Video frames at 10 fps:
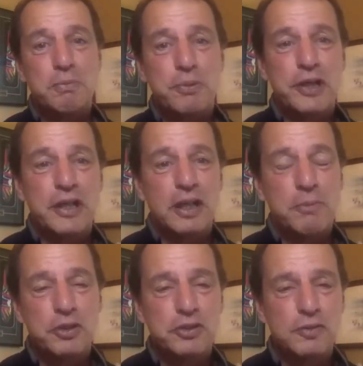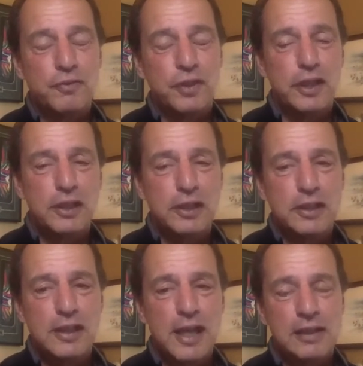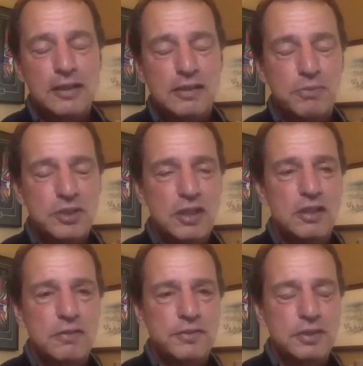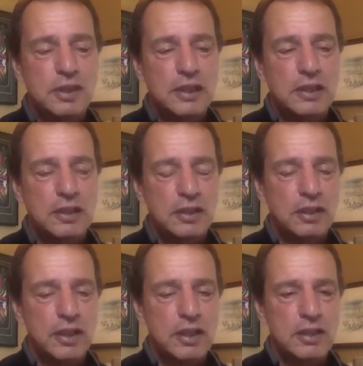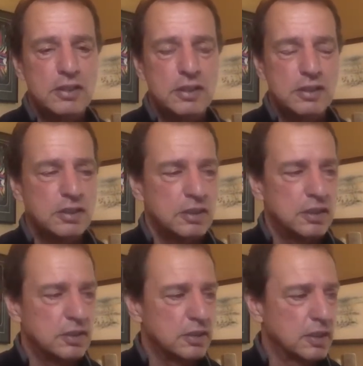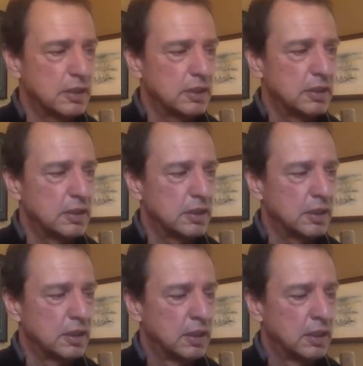But I'm also finding that the athlete themselves, and the latest is a kid that